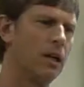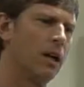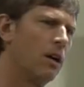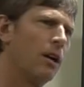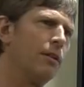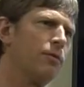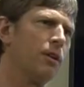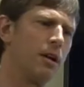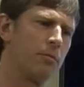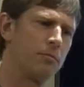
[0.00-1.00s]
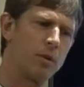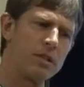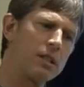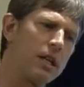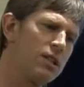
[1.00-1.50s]
All right, for our
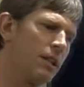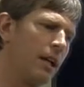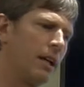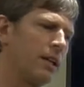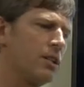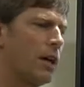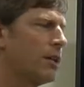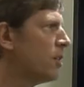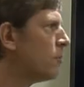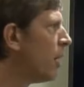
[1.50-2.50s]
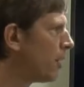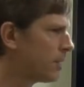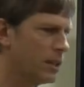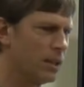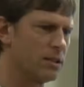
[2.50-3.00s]
presentation today, I'd like to talk to you about
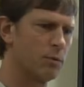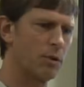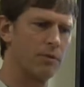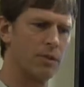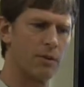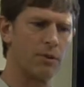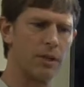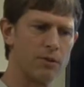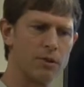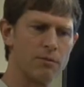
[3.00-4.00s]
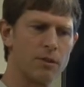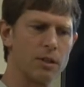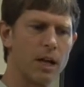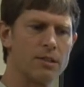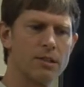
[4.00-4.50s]
some work we've done with nitrogen
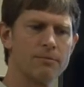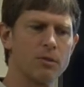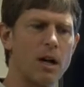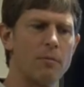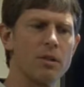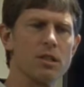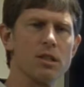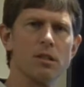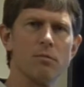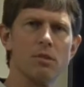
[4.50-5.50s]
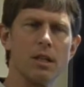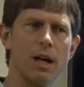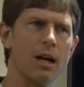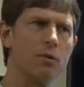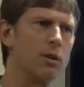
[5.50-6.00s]
fertilizer, cropping systems, and
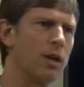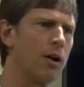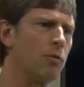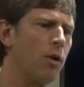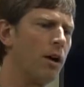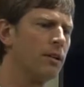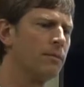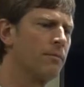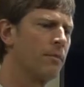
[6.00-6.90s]
Iowa groundwater.